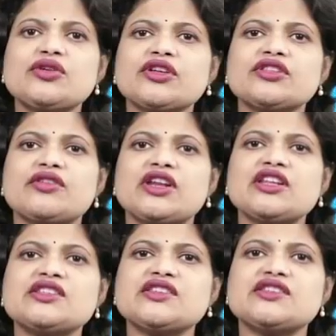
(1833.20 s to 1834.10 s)
during the
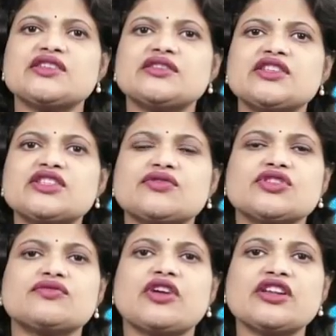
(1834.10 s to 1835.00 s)
rainy season. This
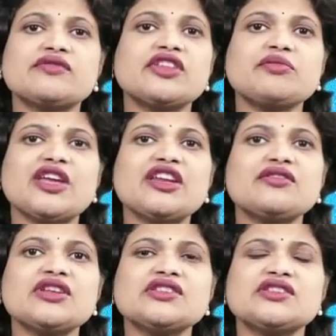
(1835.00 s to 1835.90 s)
was one of the
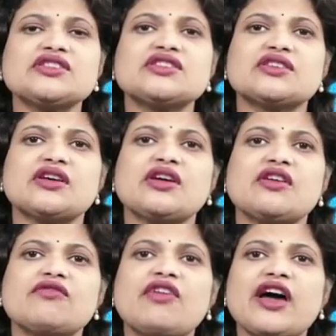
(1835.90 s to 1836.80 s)
main reasons
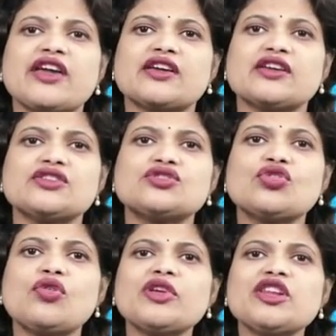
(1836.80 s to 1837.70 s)
why
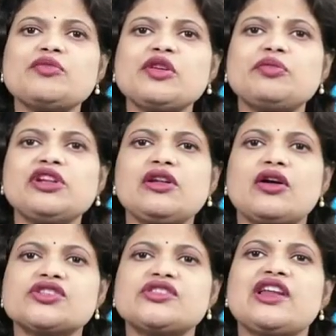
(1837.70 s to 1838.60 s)
so many people
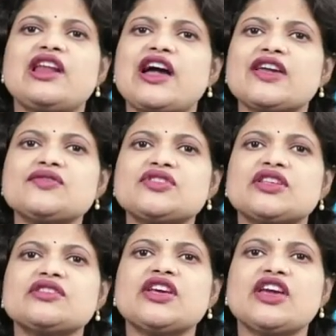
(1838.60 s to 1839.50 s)
lost their lives
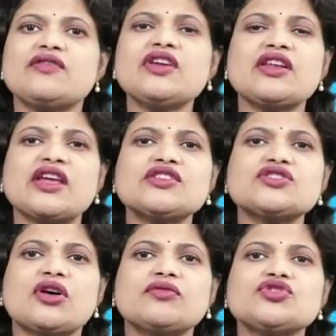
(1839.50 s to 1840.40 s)
in the heavy
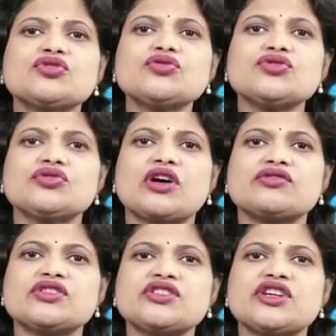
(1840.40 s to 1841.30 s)
rains of June
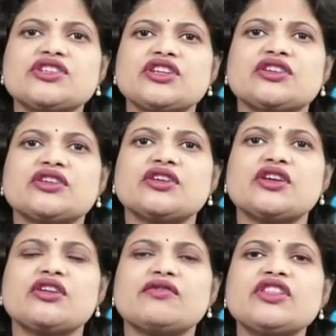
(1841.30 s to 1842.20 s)
2013,
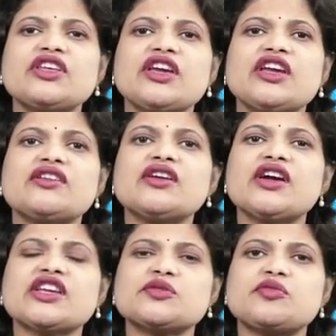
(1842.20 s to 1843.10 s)
when the
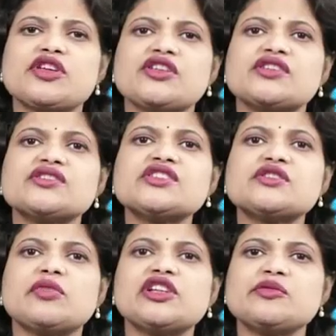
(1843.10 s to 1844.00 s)
area
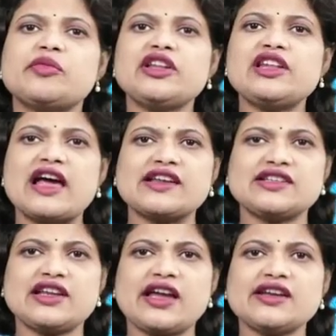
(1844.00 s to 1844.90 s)
experienced multiple
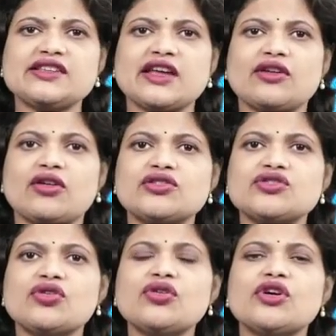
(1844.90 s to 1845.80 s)
landslides and
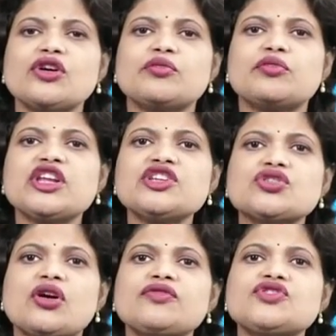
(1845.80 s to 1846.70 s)
also
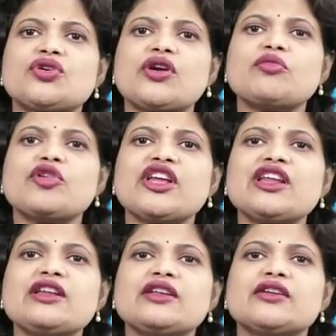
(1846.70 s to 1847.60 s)
breach of
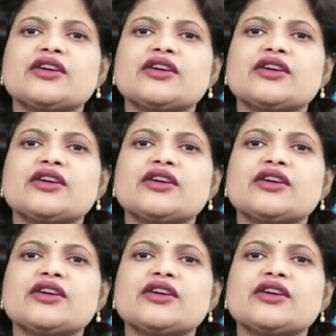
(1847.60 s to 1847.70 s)
Chorabari